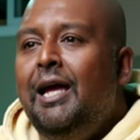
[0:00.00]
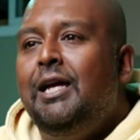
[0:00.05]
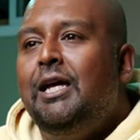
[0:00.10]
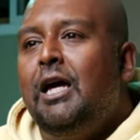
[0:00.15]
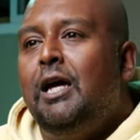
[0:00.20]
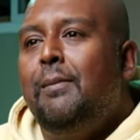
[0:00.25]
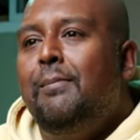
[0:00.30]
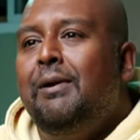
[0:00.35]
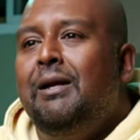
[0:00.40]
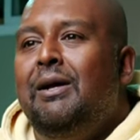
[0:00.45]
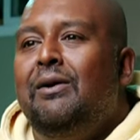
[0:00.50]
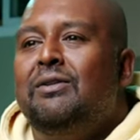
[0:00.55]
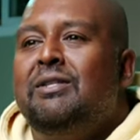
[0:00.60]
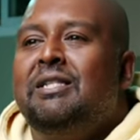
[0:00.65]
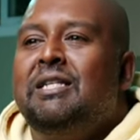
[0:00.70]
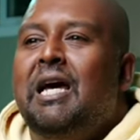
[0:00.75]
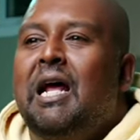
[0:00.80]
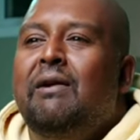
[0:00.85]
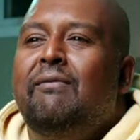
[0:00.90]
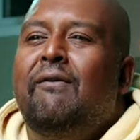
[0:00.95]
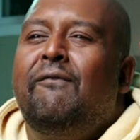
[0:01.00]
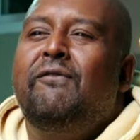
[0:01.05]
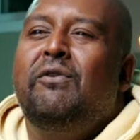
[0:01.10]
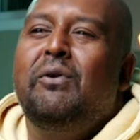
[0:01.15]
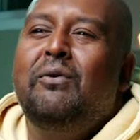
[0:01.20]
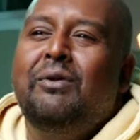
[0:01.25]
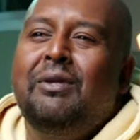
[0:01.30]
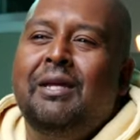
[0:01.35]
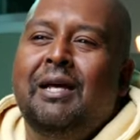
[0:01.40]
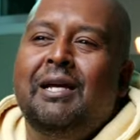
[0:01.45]
8 gigabit outside of a
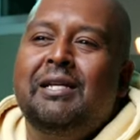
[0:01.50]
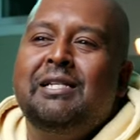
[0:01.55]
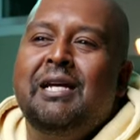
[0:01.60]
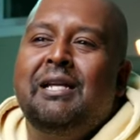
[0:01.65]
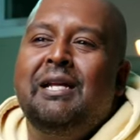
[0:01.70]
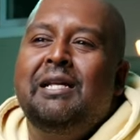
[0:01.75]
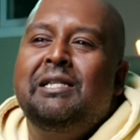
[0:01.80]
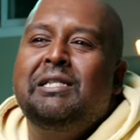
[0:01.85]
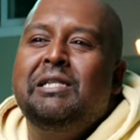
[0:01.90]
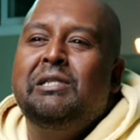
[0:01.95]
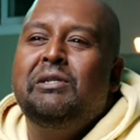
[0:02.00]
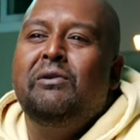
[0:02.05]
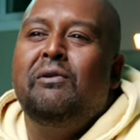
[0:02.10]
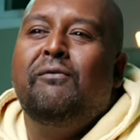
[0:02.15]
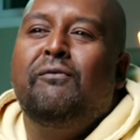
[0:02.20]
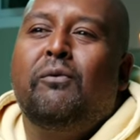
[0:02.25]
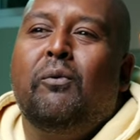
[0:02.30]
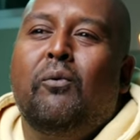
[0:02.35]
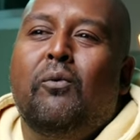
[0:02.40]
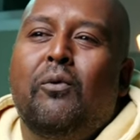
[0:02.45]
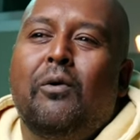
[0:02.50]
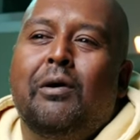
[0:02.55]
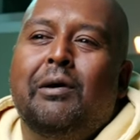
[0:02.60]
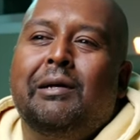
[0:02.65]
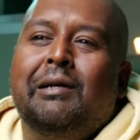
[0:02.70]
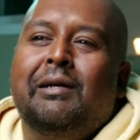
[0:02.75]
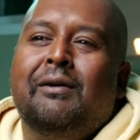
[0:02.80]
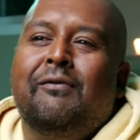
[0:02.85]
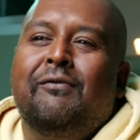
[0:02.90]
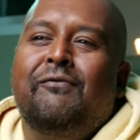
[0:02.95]
few things I need to do for
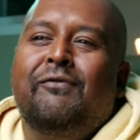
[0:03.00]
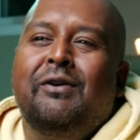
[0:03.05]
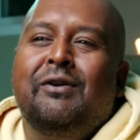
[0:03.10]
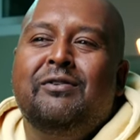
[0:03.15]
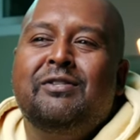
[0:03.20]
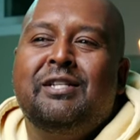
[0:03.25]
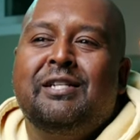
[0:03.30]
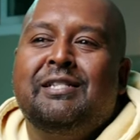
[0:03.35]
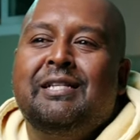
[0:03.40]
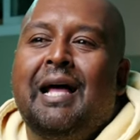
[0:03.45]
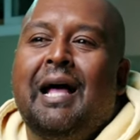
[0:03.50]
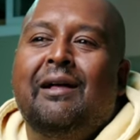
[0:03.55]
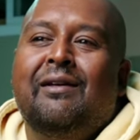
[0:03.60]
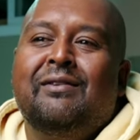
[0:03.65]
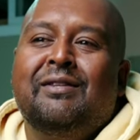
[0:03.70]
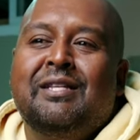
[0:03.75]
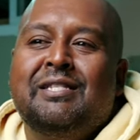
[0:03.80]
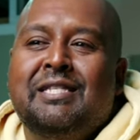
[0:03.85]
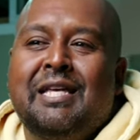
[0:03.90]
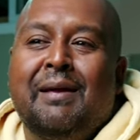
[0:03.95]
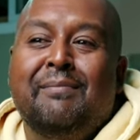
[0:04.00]
work feels exactly the